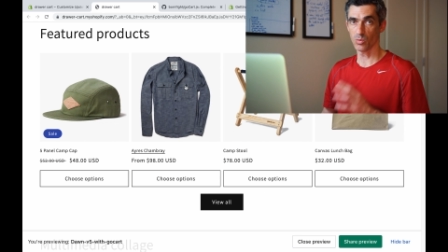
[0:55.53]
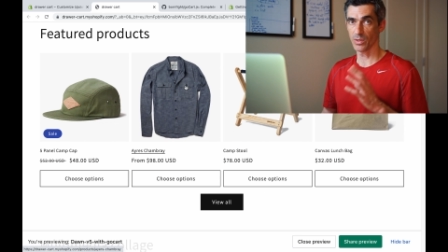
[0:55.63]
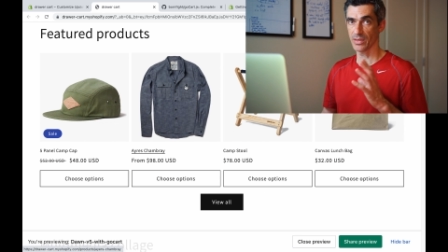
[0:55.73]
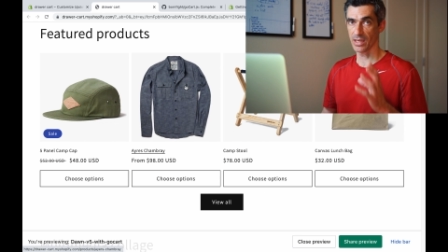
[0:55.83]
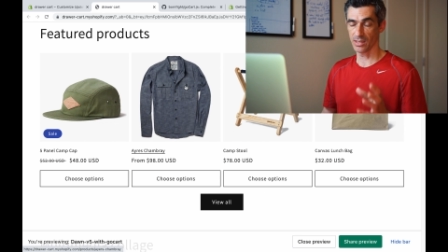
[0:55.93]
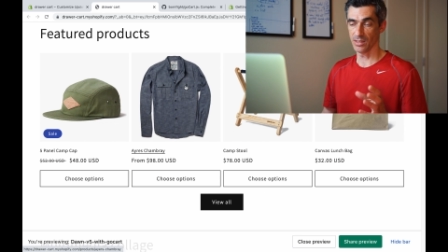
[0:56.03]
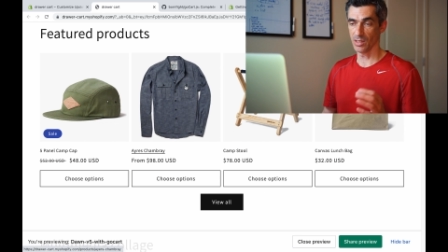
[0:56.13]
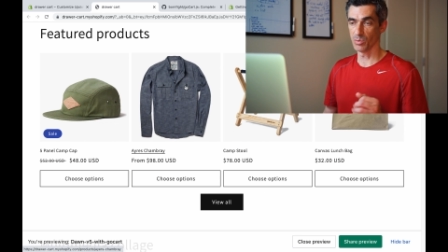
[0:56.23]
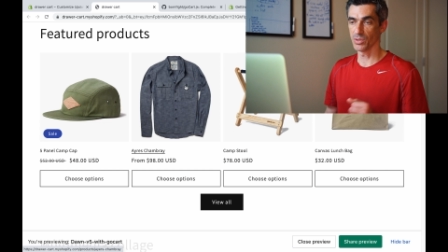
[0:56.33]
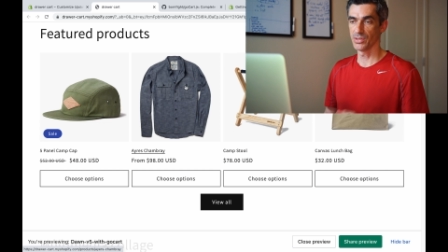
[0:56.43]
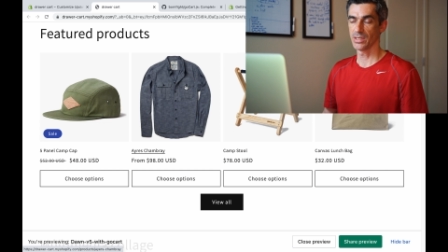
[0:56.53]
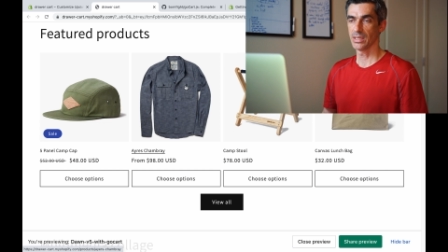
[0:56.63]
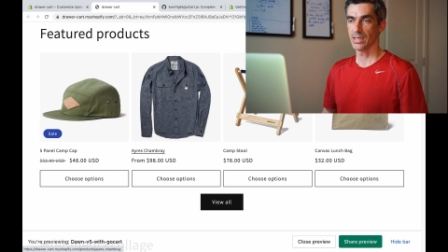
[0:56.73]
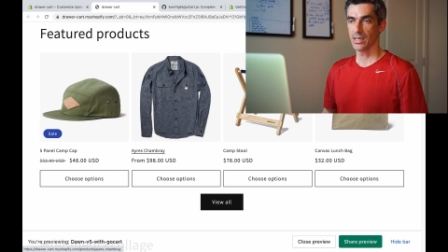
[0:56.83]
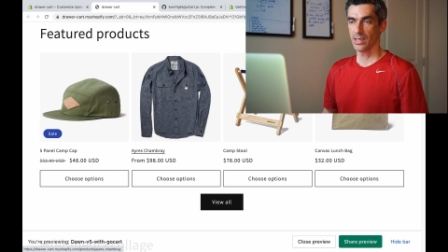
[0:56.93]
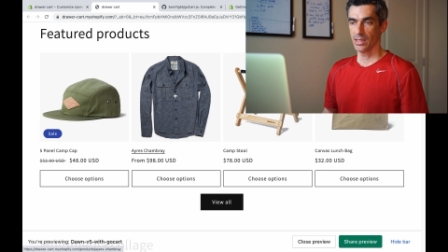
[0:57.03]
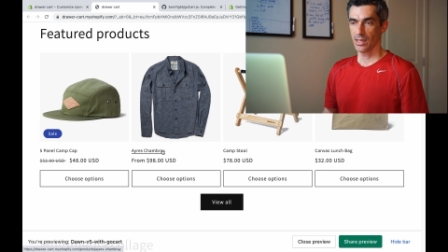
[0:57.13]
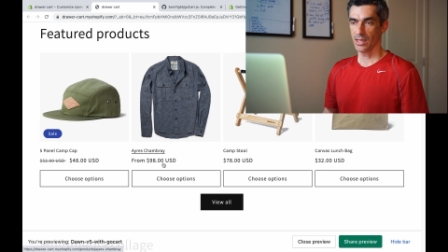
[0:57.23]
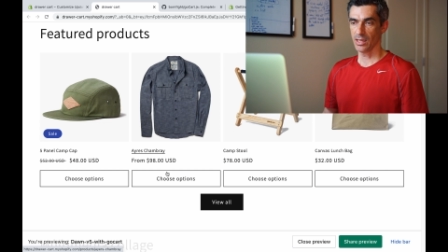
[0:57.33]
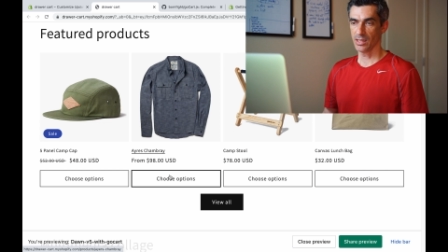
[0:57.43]
with that enabled.
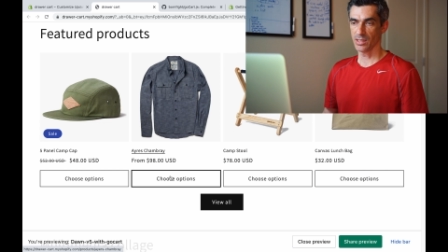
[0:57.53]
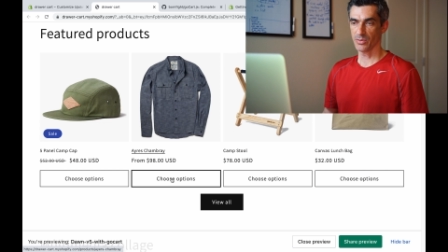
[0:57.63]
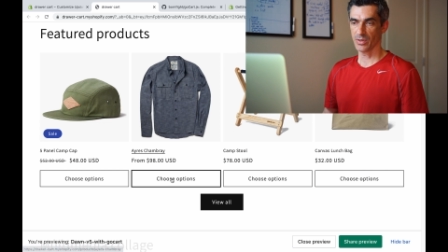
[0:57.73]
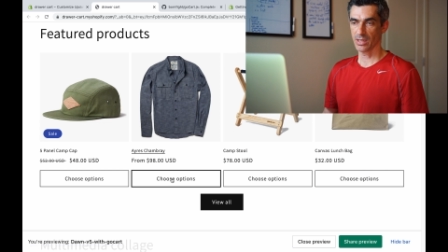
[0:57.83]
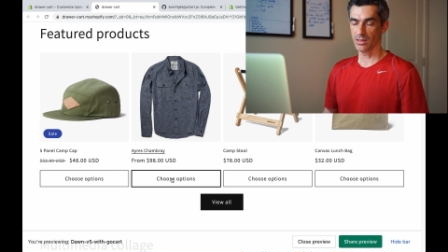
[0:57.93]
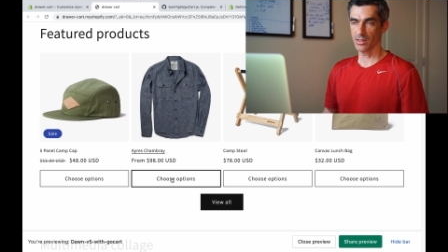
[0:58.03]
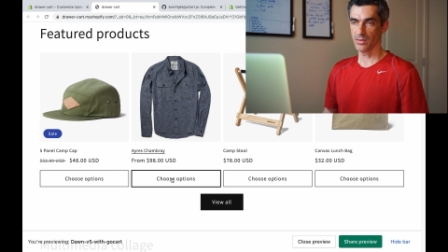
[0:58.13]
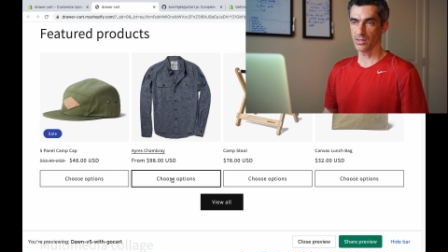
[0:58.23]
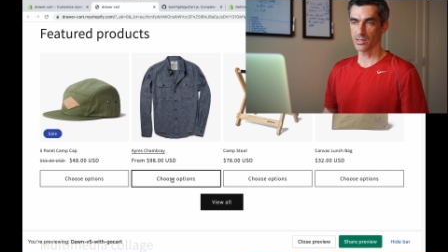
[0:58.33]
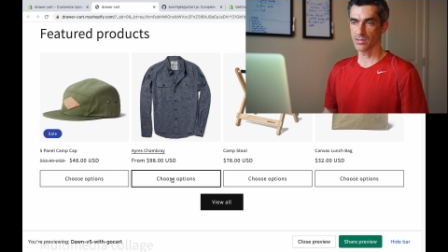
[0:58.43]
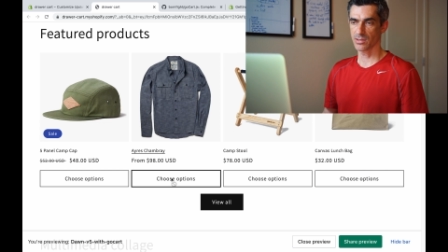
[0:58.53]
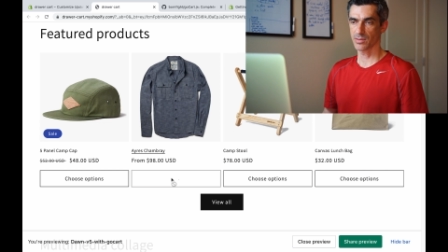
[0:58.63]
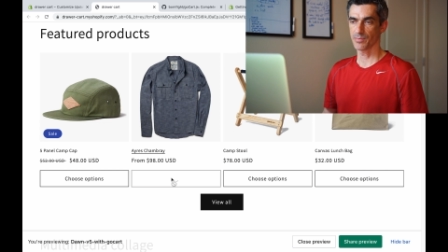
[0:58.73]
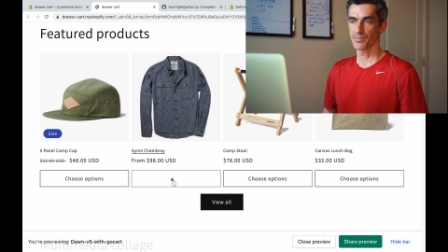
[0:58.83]
And if I click this,